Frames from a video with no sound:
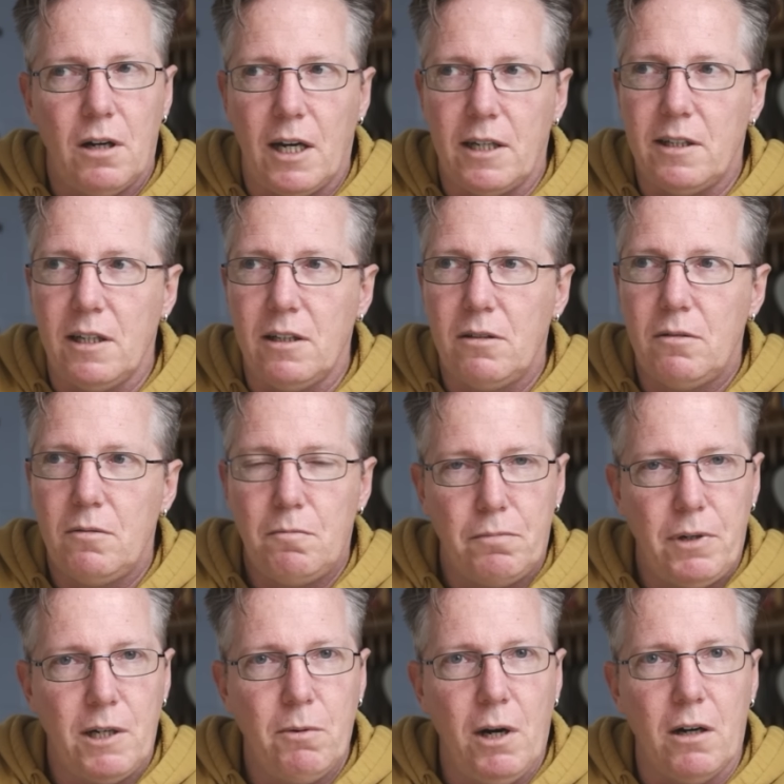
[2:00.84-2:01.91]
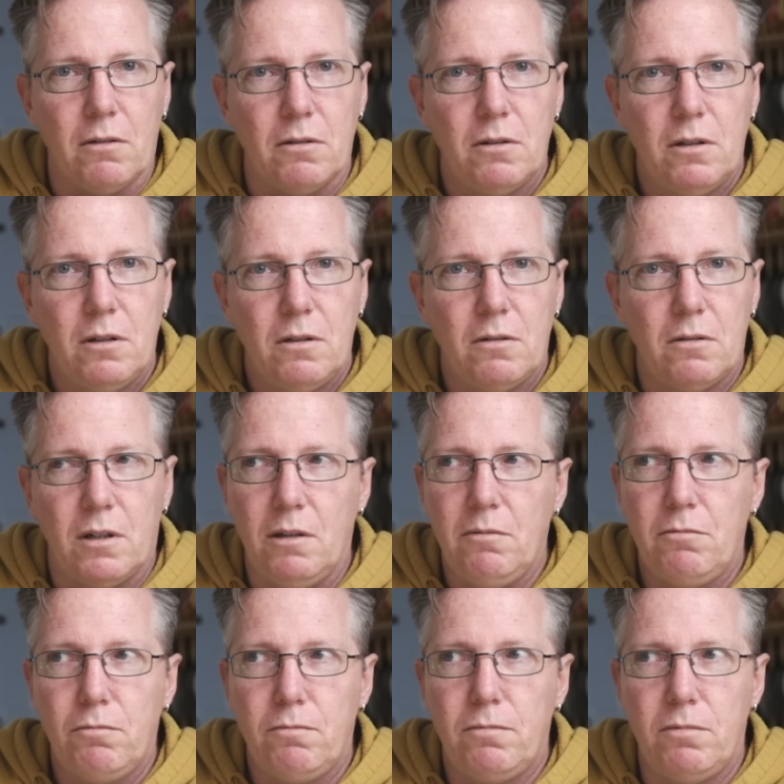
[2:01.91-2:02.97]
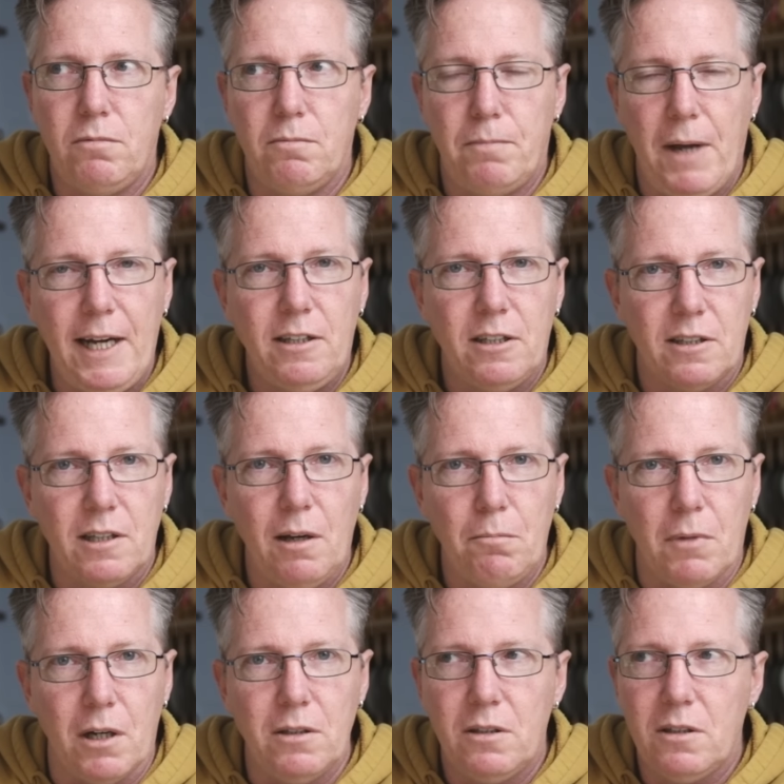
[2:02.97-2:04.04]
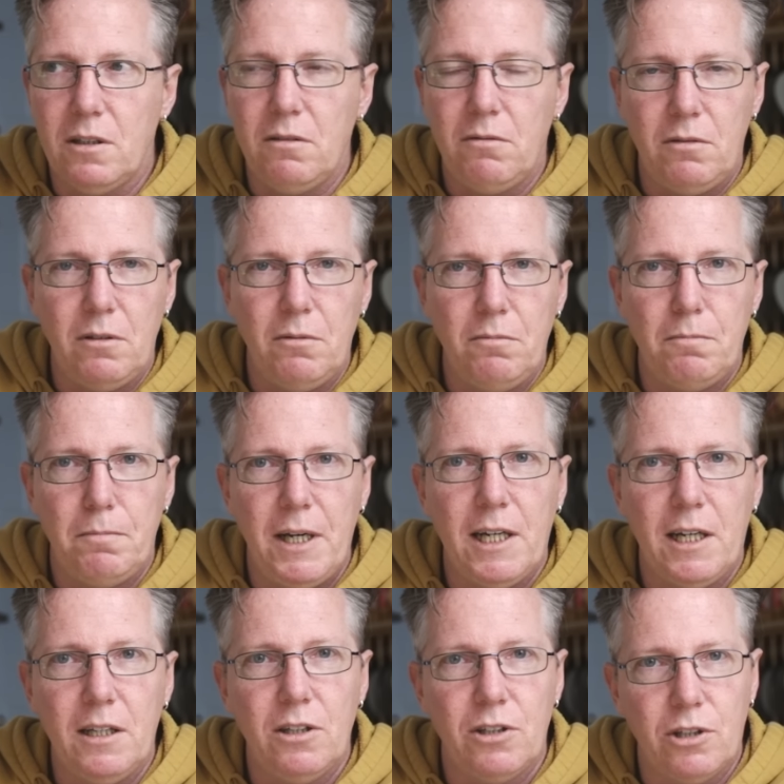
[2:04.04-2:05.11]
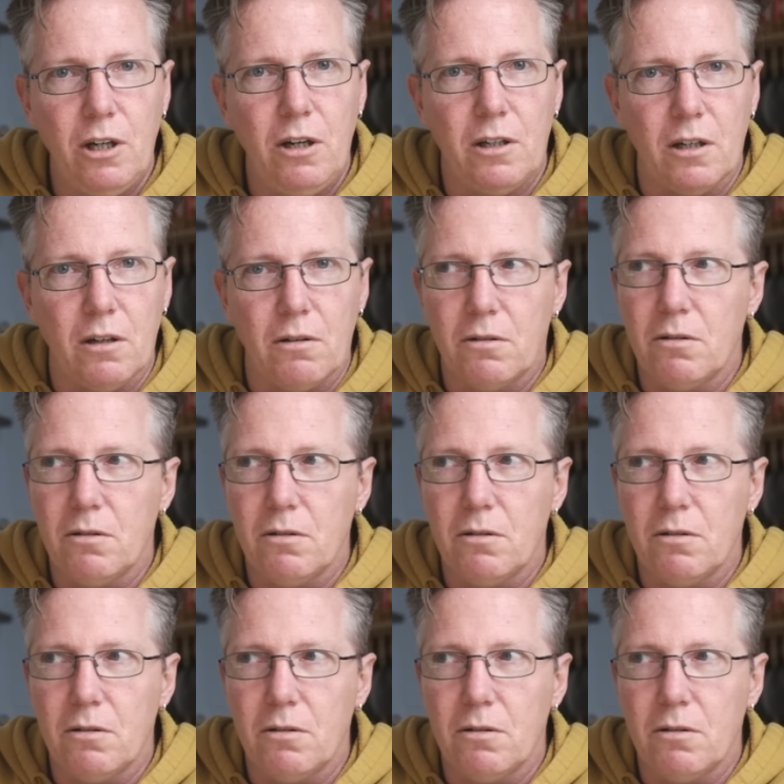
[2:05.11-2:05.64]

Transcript: I did pretty well, right? Better some months than being in the studio.